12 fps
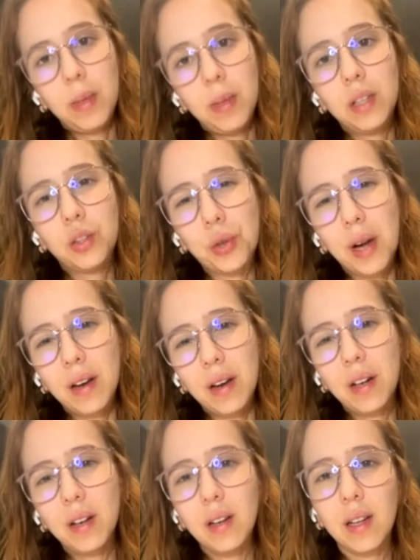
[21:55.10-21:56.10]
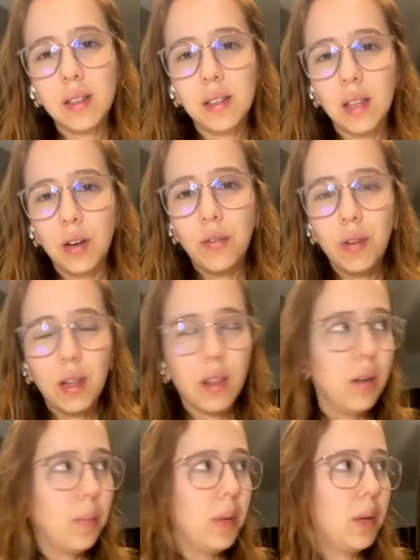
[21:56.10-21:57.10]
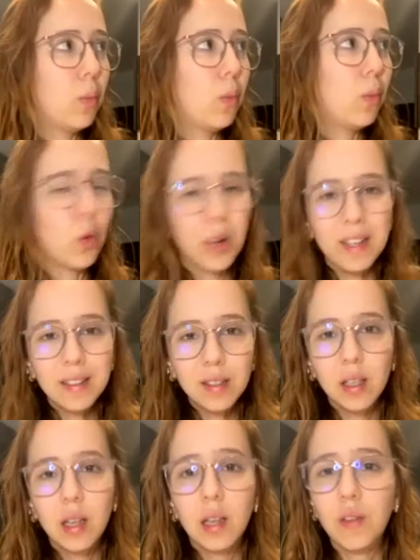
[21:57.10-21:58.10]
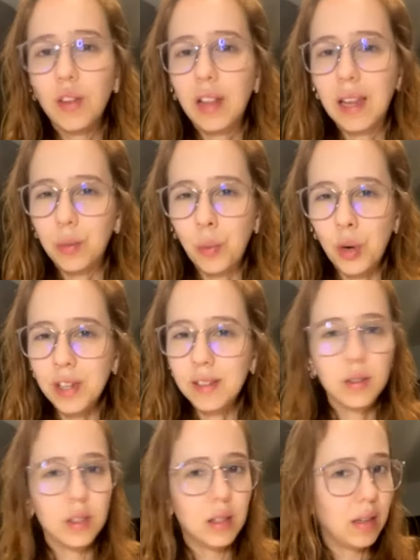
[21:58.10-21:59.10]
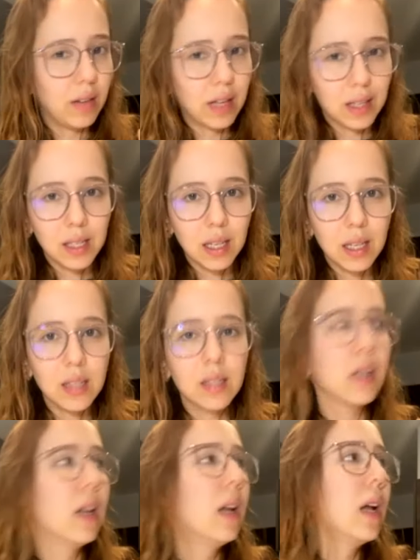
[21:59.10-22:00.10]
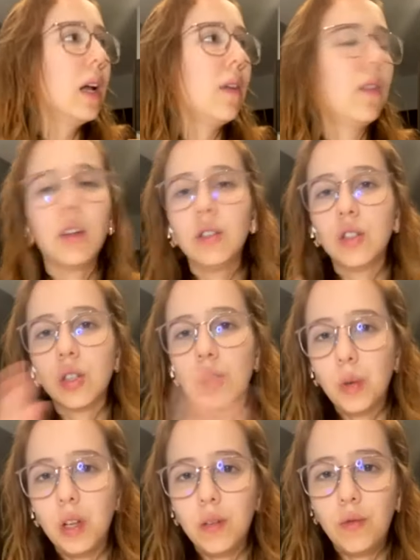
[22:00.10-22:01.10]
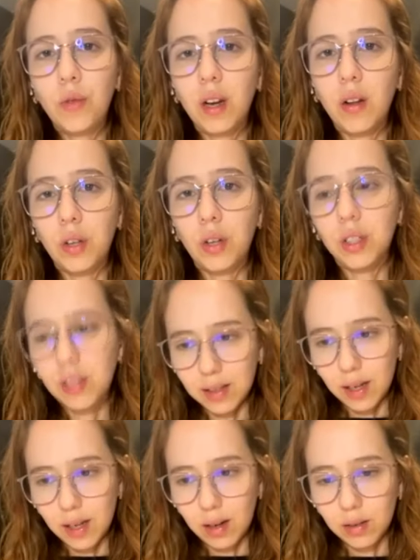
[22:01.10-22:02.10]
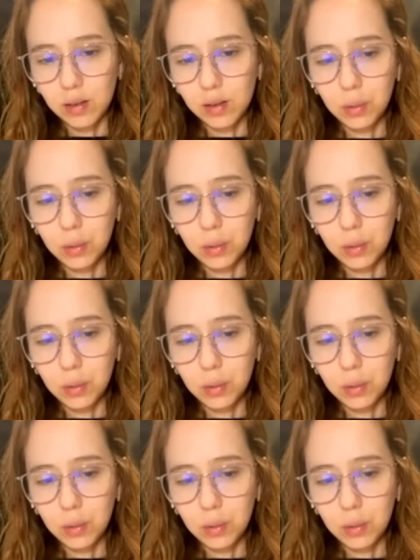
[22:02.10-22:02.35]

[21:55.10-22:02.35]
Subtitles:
bit drier instead of a little bit moist, you like it moist, leave it as it is. If not, just put it for another 10 seconds,